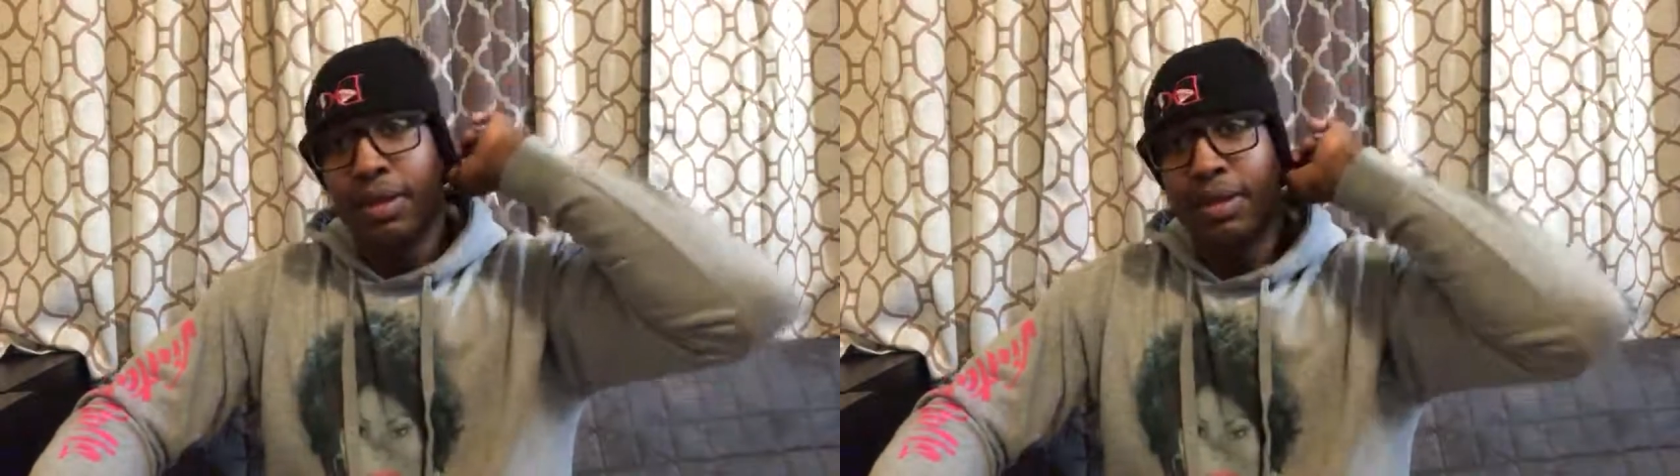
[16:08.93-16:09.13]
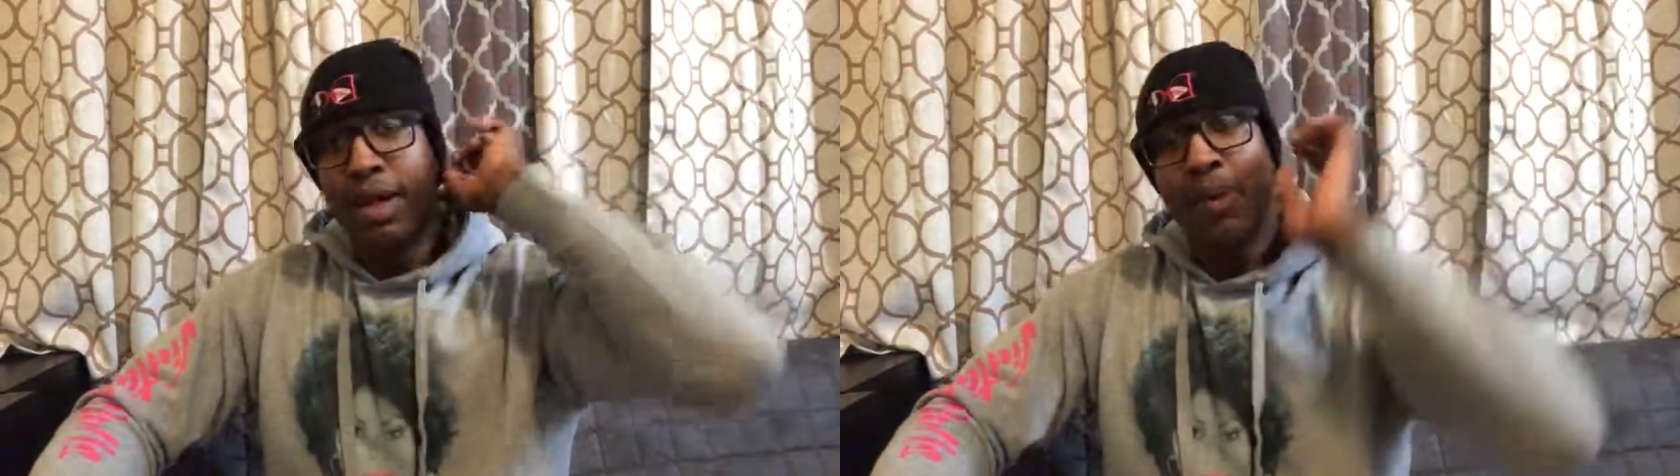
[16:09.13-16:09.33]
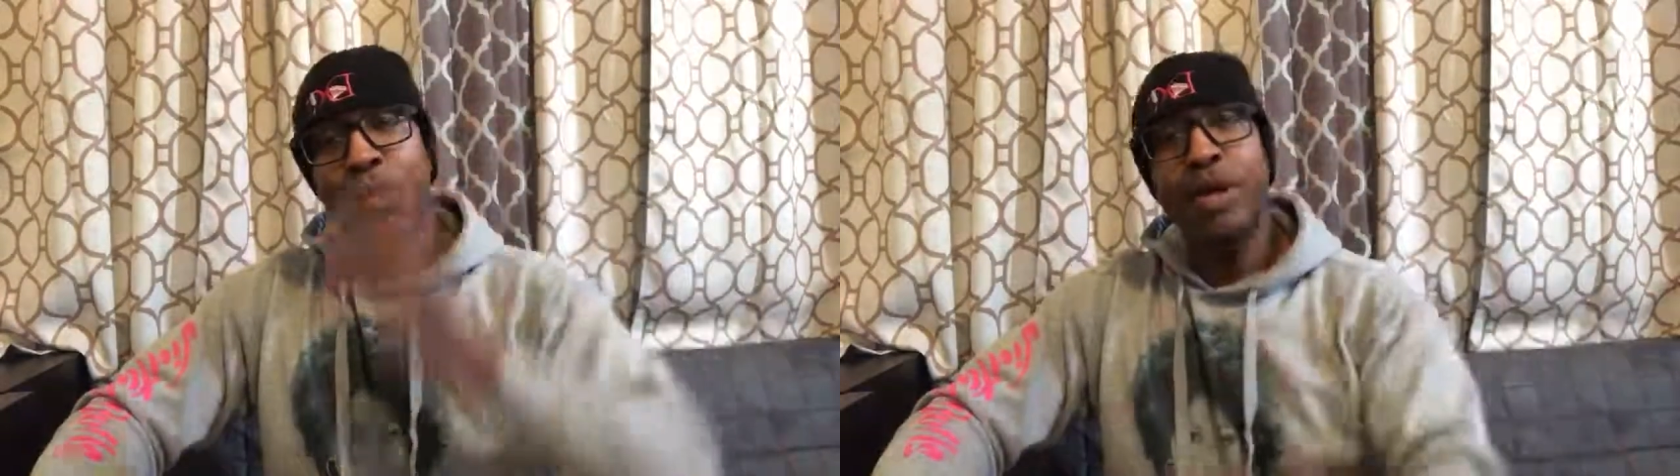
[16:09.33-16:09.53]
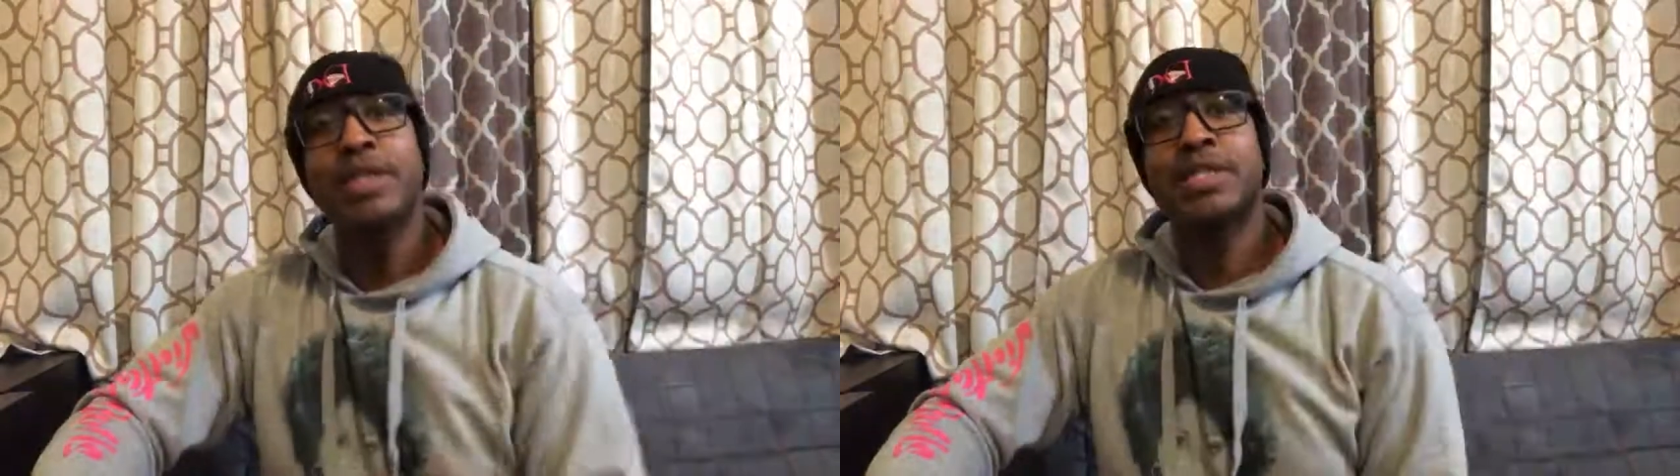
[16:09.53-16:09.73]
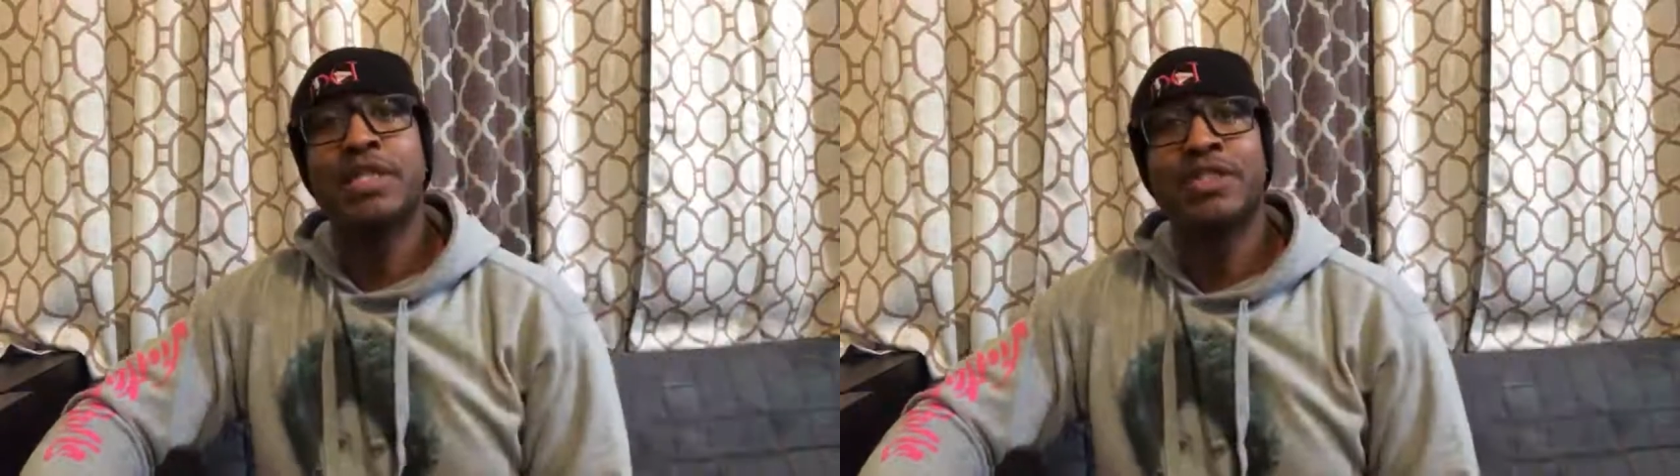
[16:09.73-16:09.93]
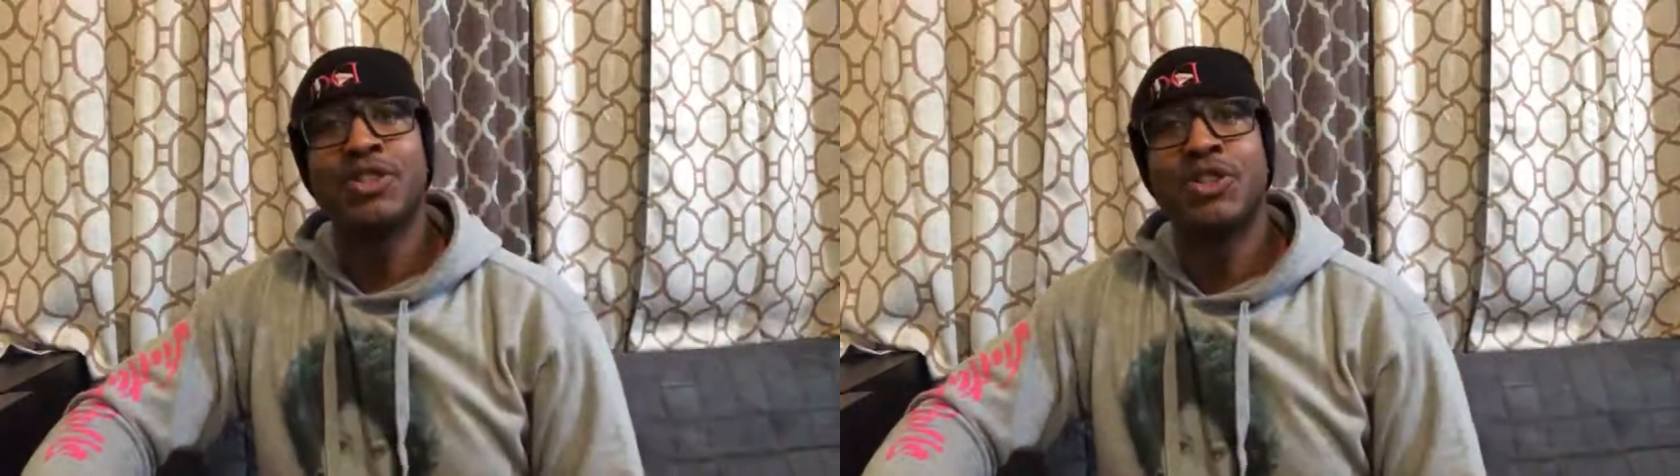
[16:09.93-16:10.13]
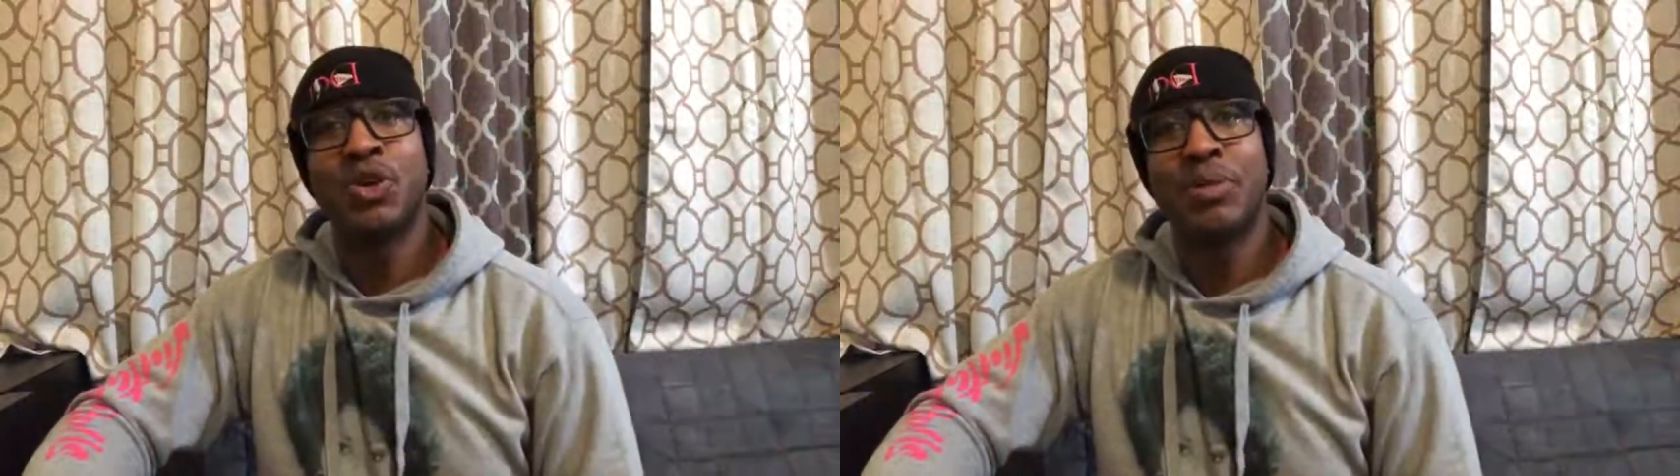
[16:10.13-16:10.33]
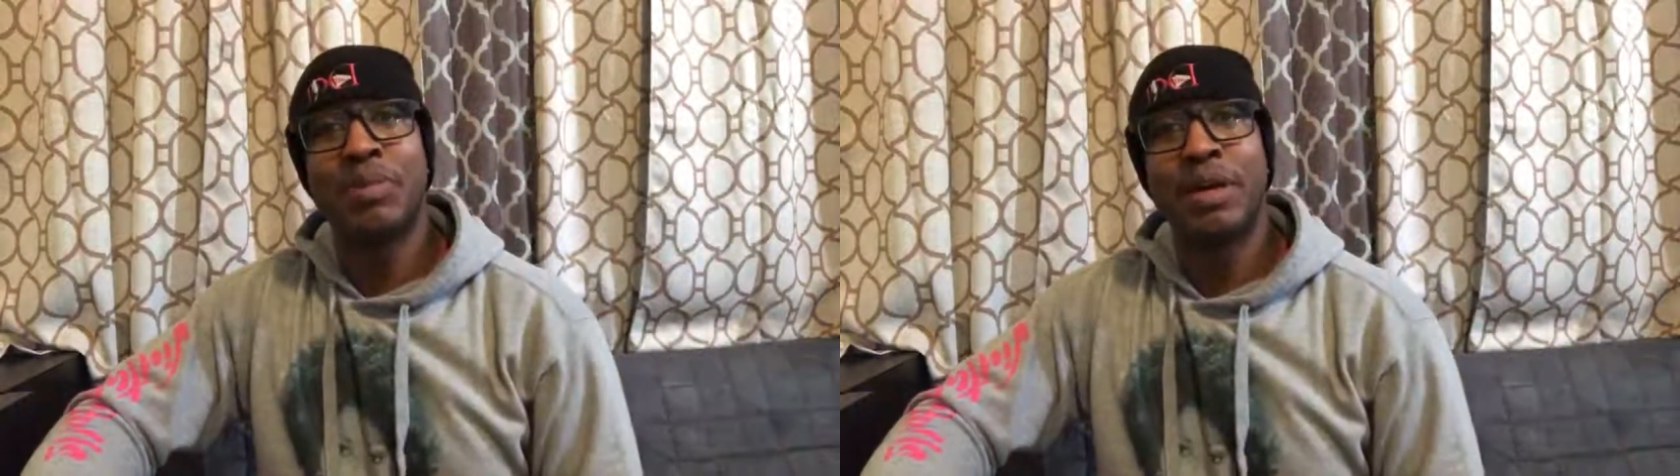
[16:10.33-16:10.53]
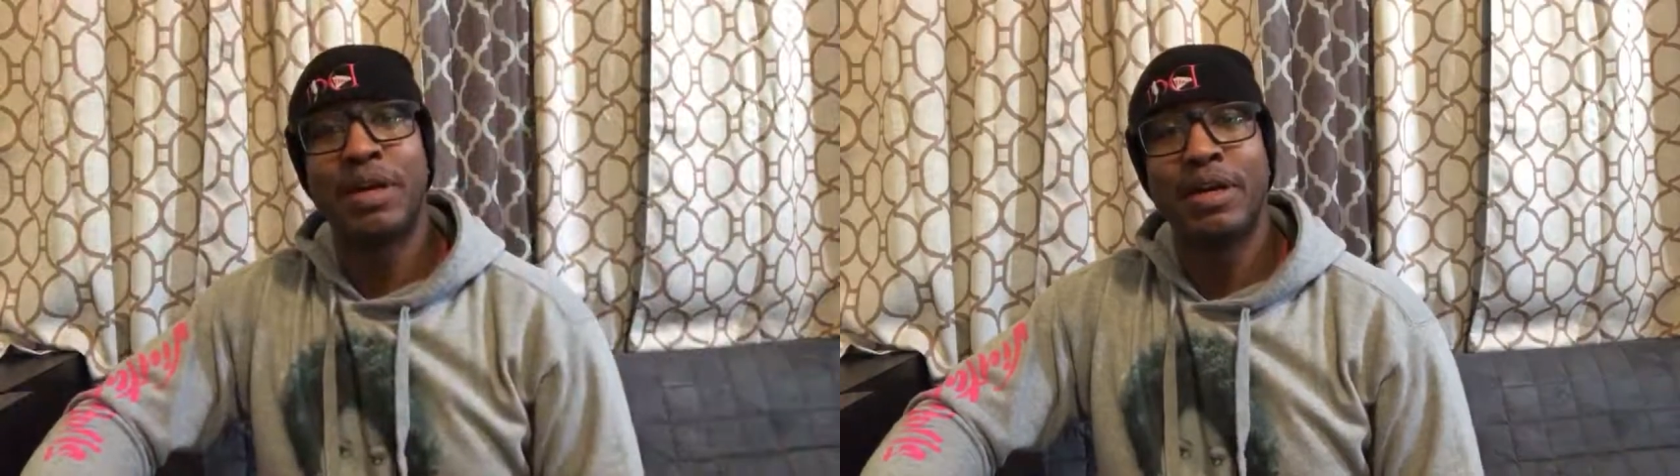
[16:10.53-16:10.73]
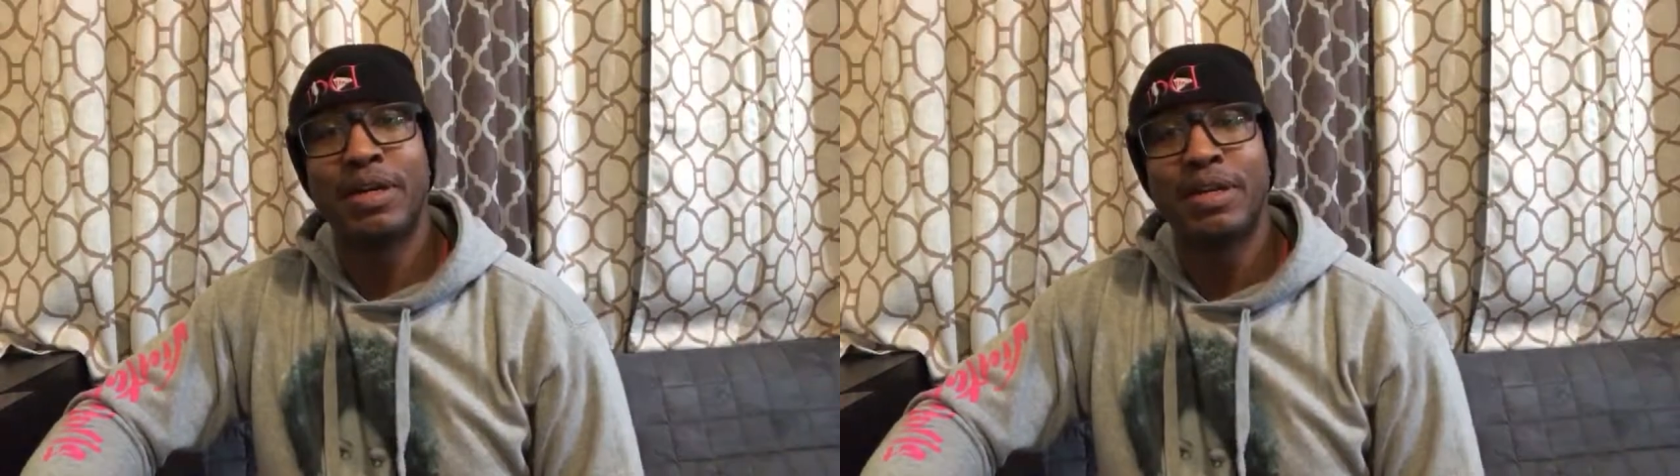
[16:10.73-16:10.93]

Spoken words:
I was listening to them, but